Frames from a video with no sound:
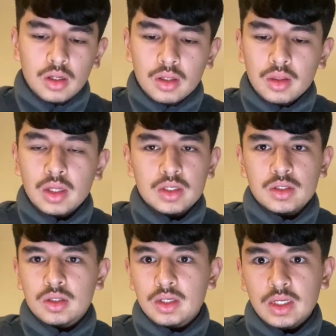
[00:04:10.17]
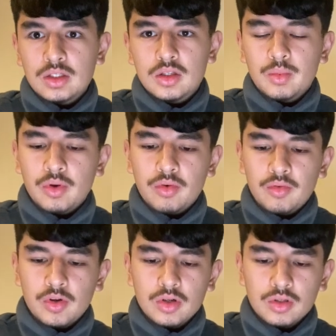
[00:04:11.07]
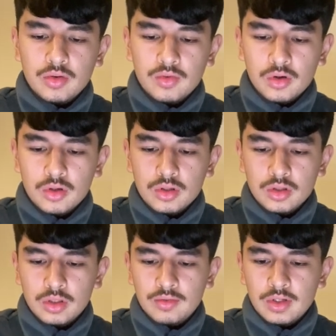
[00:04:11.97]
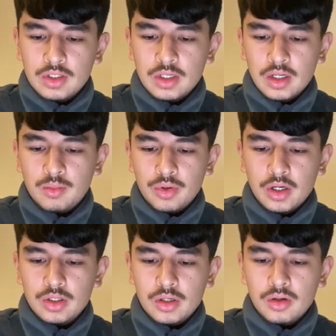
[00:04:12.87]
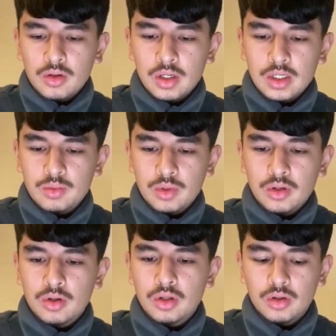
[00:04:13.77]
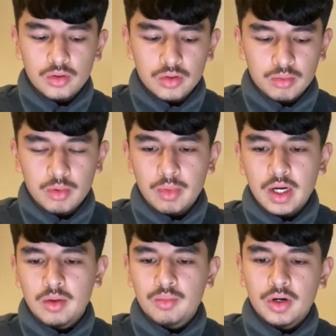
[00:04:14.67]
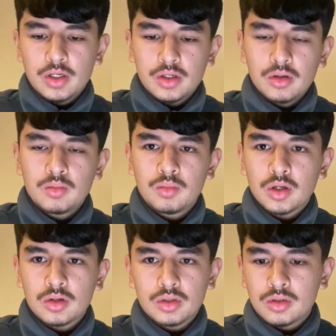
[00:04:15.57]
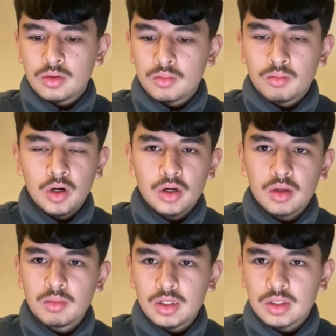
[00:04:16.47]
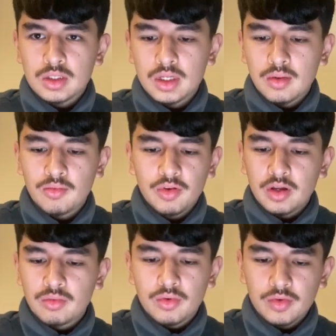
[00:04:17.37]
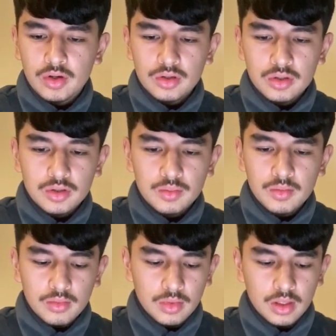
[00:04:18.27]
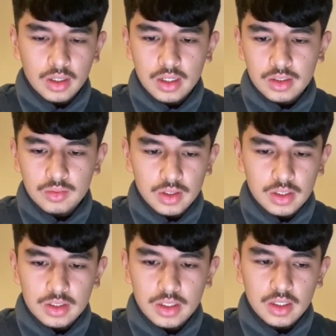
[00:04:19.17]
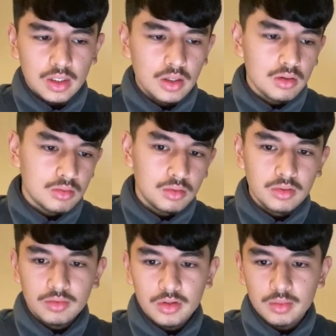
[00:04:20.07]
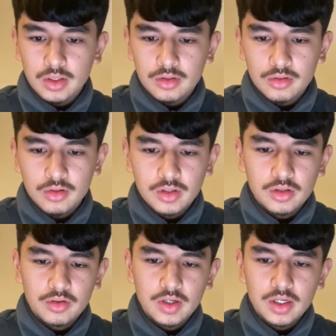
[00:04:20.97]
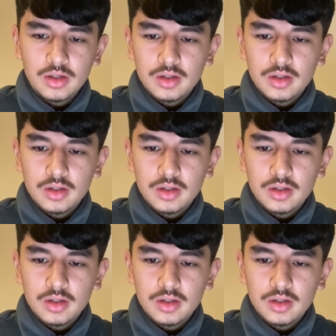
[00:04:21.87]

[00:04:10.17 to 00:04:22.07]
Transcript: This needs to be reversed, of course, because if there's selling pressure, as we know, there'll always be buying pressure, because market means the same thing reversed. And as we can see here, oh, I've done a bit of drawing already,